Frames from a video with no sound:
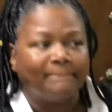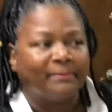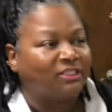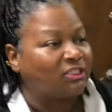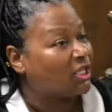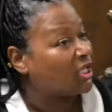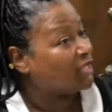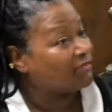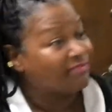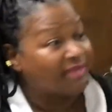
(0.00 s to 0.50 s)
But
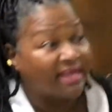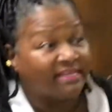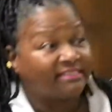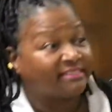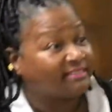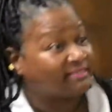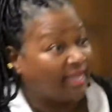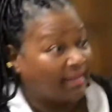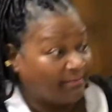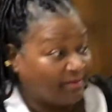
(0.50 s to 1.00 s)
that
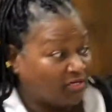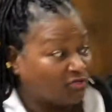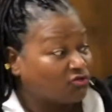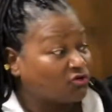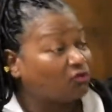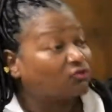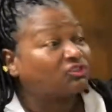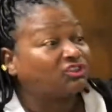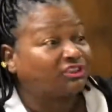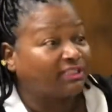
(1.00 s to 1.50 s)
means you're
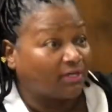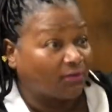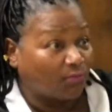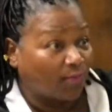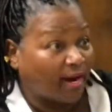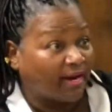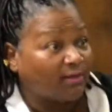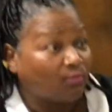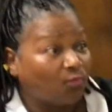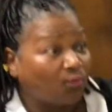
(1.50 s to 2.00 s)
going to stay
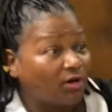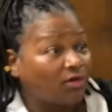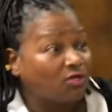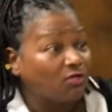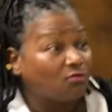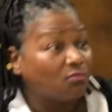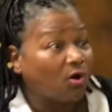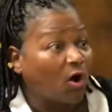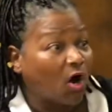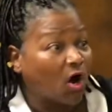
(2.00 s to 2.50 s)
right where
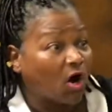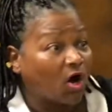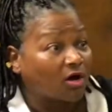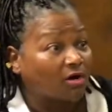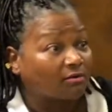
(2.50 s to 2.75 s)
you are.